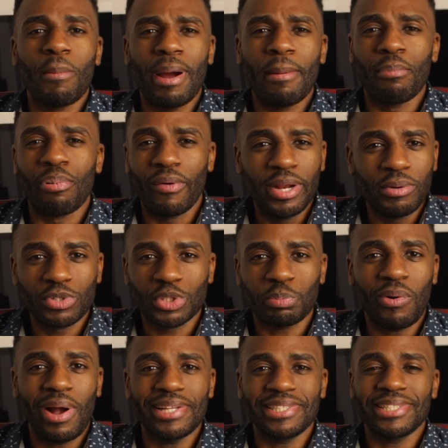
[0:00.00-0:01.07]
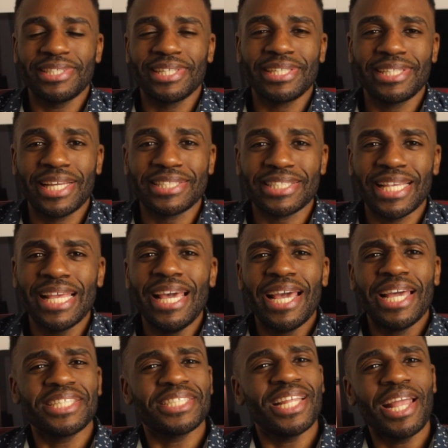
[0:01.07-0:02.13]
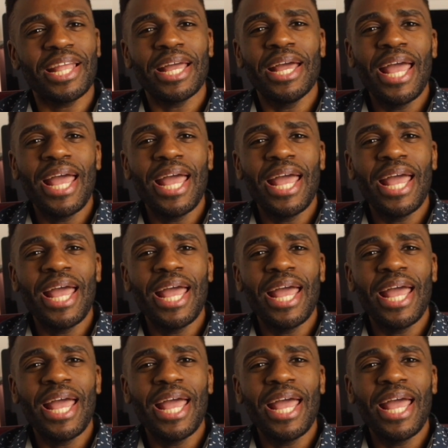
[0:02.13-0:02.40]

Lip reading: My brain was processing things. It's like